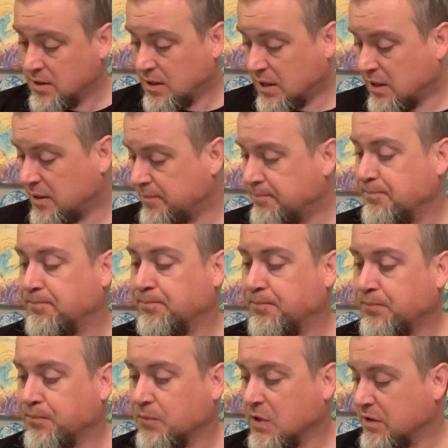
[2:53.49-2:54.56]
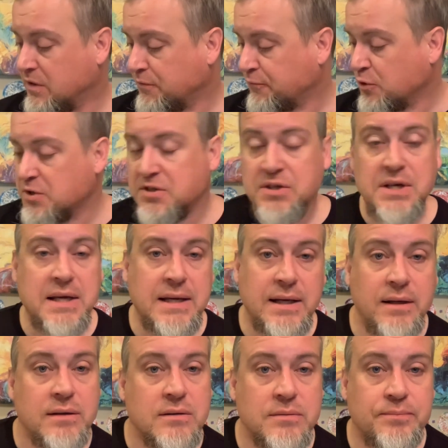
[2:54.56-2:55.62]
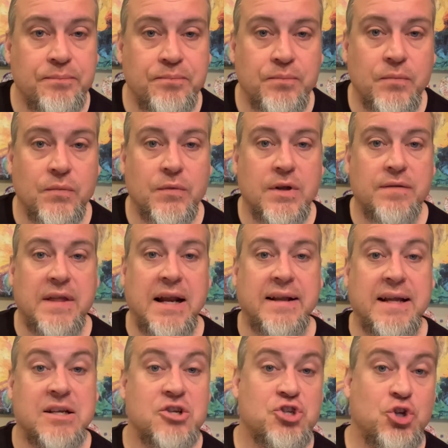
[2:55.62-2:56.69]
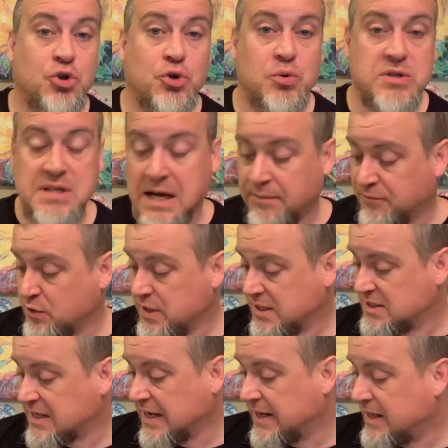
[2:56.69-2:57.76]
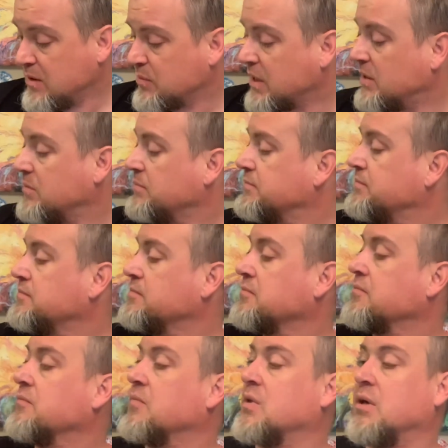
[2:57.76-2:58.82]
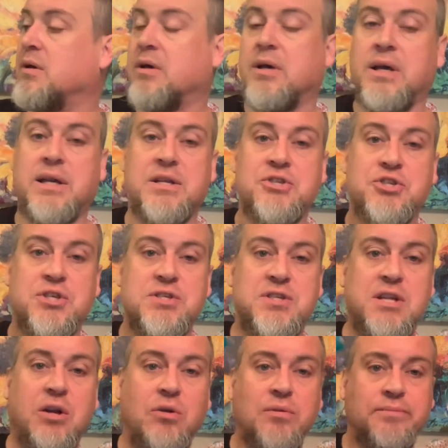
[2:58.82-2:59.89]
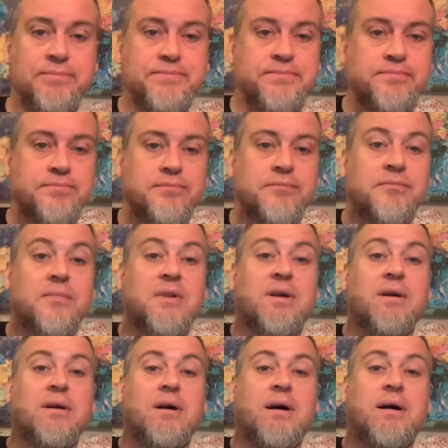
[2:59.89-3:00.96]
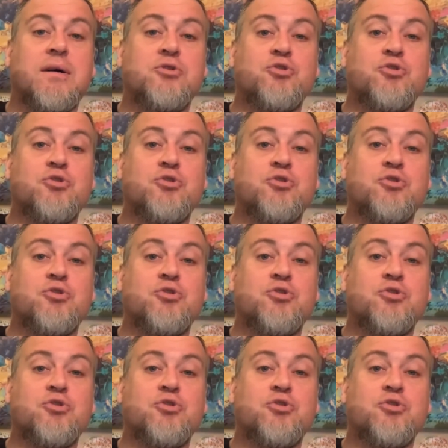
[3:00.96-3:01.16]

Um, the first thing that I'd like to show you is not very exciting, but it is just, you know, a